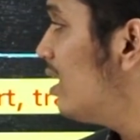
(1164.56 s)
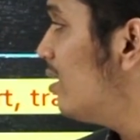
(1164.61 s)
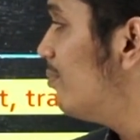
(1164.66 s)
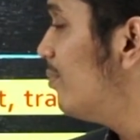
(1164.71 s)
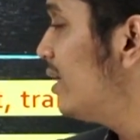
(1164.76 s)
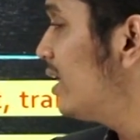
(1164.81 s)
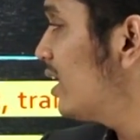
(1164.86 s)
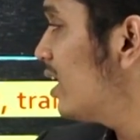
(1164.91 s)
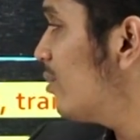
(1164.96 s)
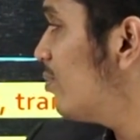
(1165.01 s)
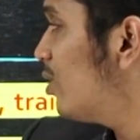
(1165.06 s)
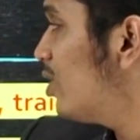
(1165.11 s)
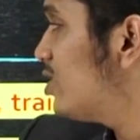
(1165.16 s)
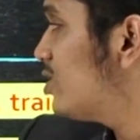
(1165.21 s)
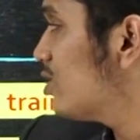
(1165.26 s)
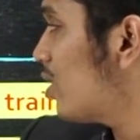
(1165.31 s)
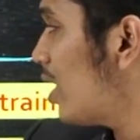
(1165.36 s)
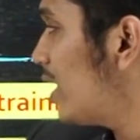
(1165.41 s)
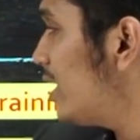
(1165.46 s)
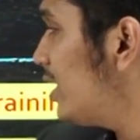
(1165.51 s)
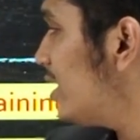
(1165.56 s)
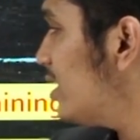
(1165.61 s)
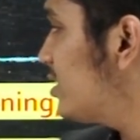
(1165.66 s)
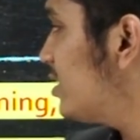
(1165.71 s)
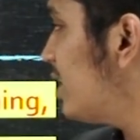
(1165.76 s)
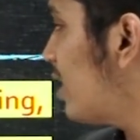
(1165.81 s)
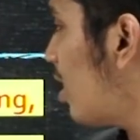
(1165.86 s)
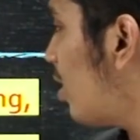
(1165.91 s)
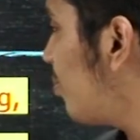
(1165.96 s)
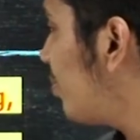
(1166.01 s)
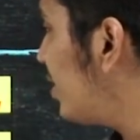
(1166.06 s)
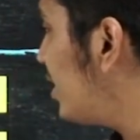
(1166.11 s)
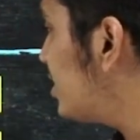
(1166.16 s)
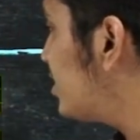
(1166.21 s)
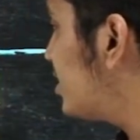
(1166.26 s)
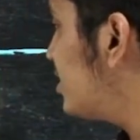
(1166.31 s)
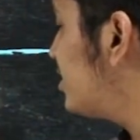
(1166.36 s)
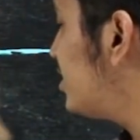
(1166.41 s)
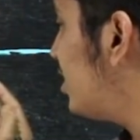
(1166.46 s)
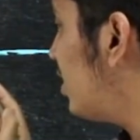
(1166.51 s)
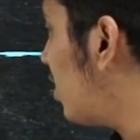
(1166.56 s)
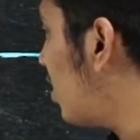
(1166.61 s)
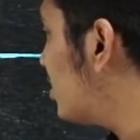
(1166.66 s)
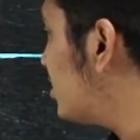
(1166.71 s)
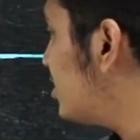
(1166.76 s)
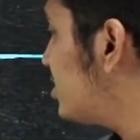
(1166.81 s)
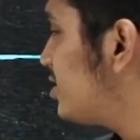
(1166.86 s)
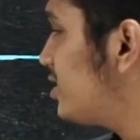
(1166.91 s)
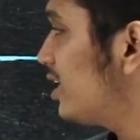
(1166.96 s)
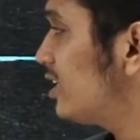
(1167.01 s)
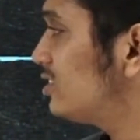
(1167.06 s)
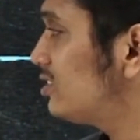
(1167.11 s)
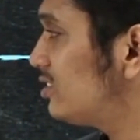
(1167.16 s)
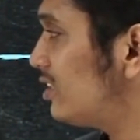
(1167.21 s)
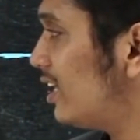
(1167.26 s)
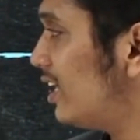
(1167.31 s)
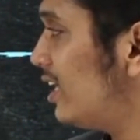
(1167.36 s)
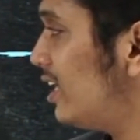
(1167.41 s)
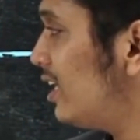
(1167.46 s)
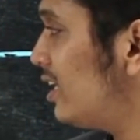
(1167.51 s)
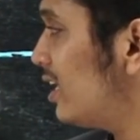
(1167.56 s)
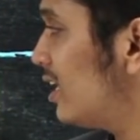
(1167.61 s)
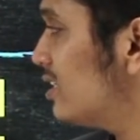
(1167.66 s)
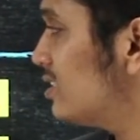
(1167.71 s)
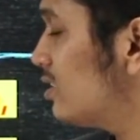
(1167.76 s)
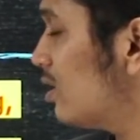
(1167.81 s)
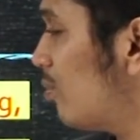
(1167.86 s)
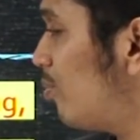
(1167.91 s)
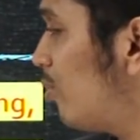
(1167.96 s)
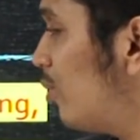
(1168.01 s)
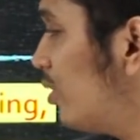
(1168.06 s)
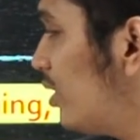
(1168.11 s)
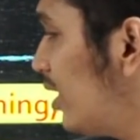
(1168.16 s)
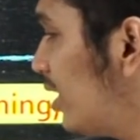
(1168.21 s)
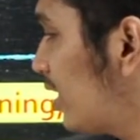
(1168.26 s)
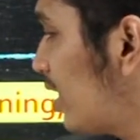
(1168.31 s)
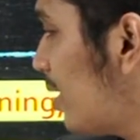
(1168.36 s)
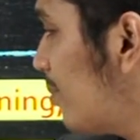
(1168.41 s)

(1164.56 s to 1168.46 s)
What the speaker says: Bring about jointness in operations in logistics, training and support and